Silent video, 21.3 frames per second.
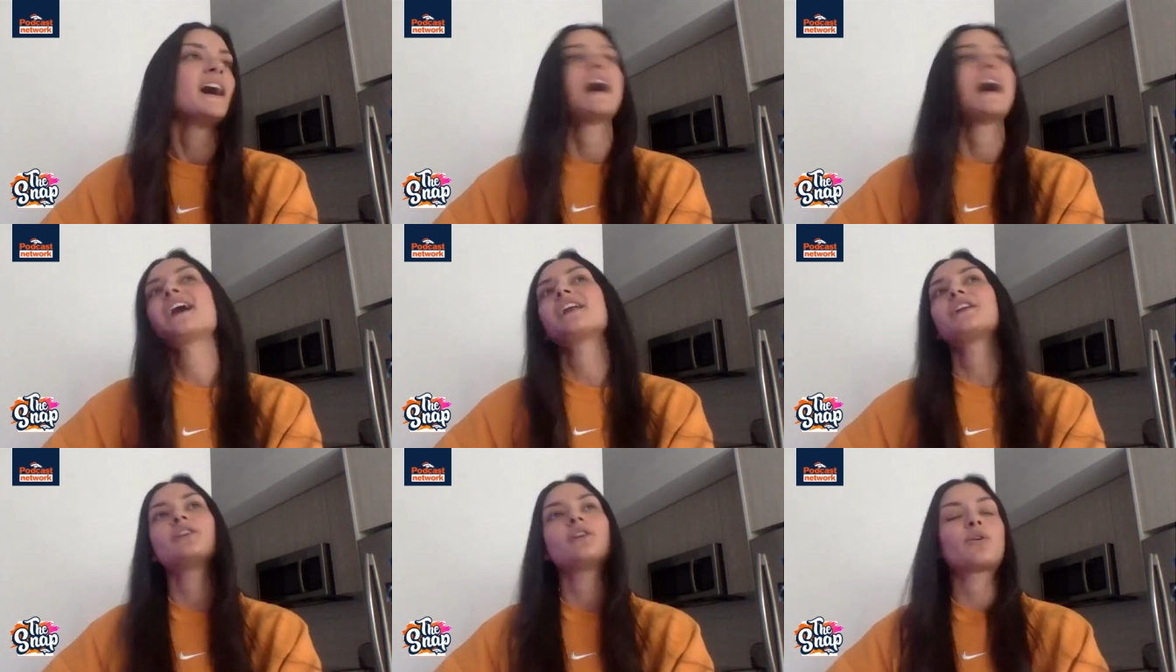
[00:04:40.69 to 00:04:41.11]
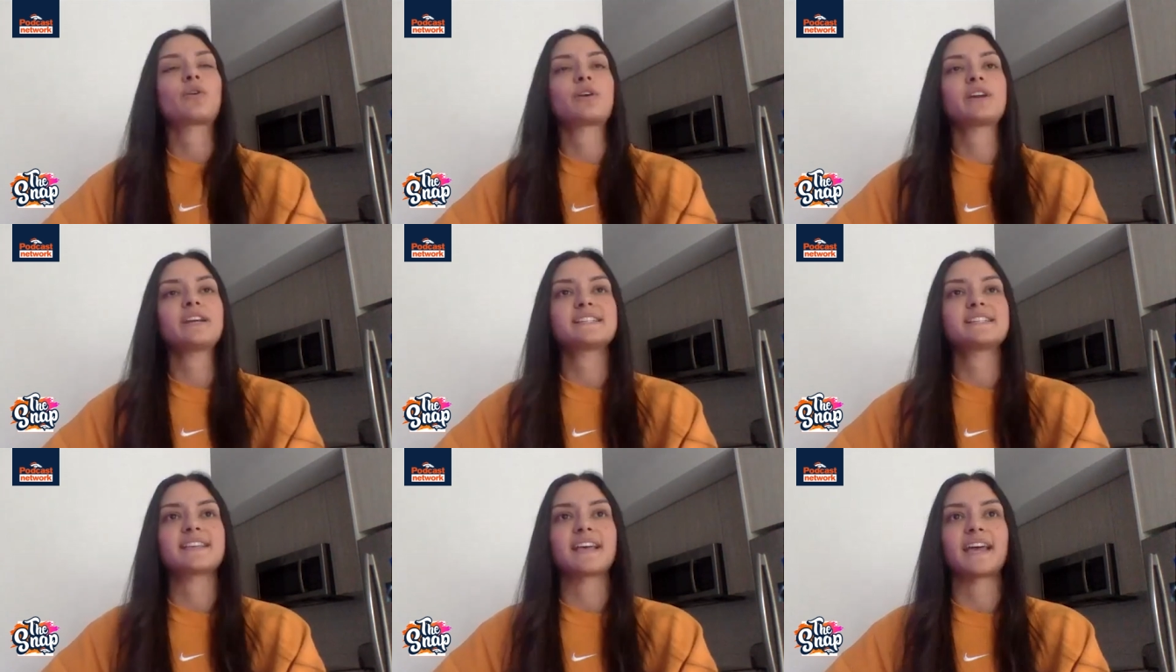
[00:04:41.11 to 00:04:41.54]
I don't know where
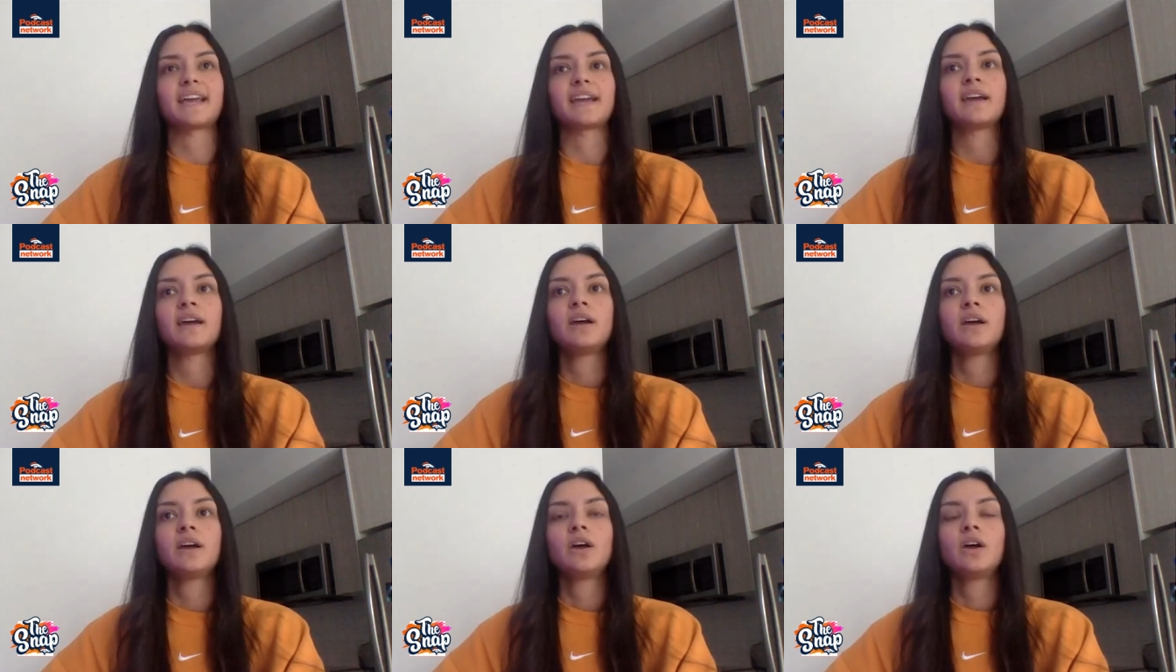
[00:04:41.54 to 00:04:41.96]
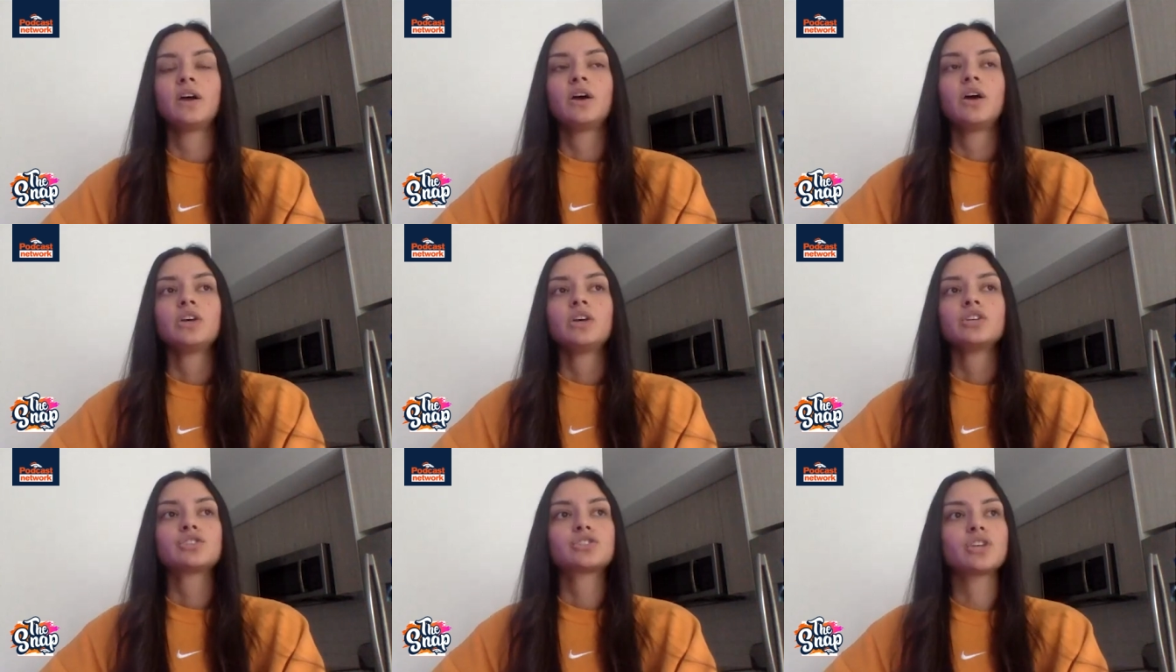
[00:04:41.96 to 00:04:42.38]
he's like,
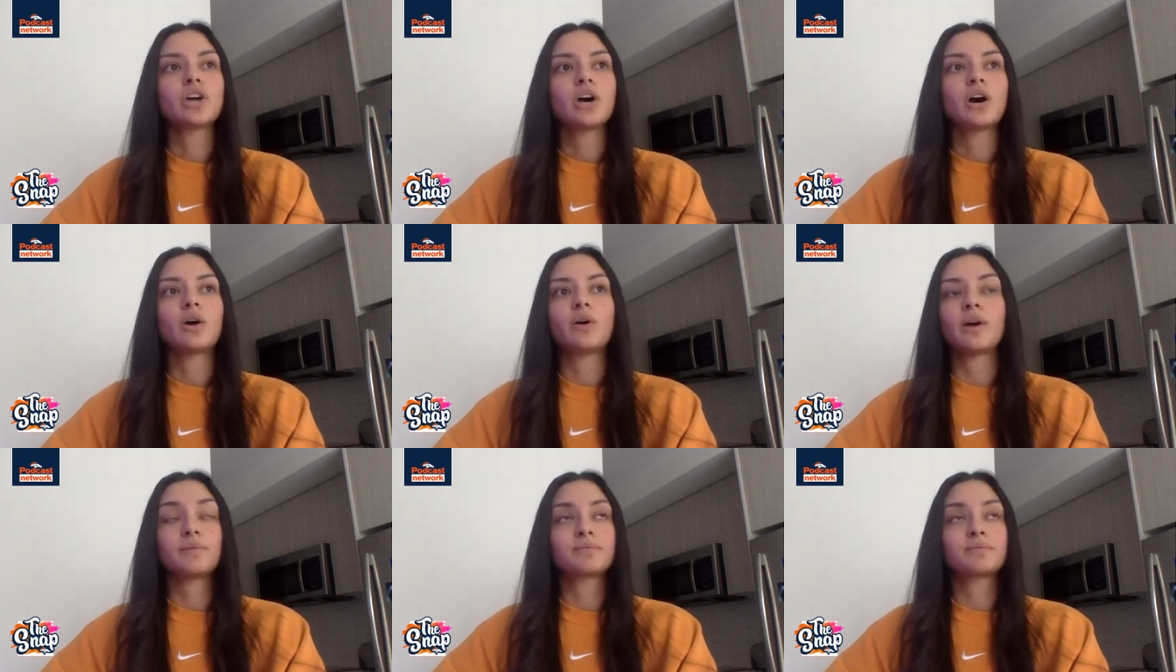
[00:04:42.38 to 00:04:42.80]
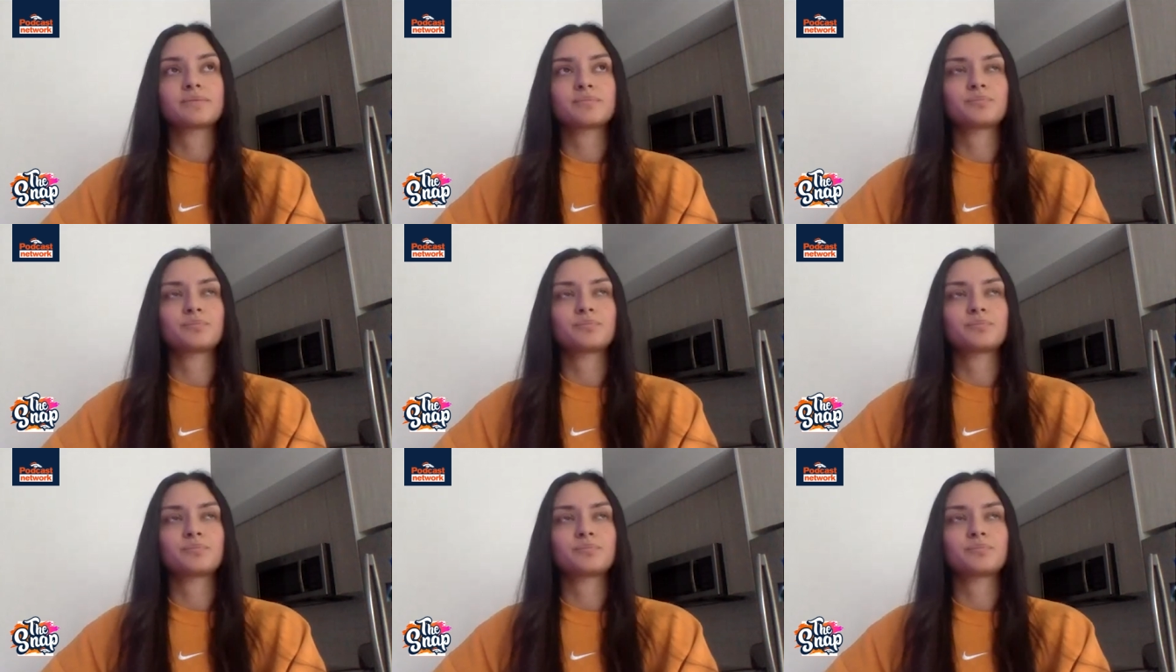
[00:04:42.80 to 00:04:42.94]
so it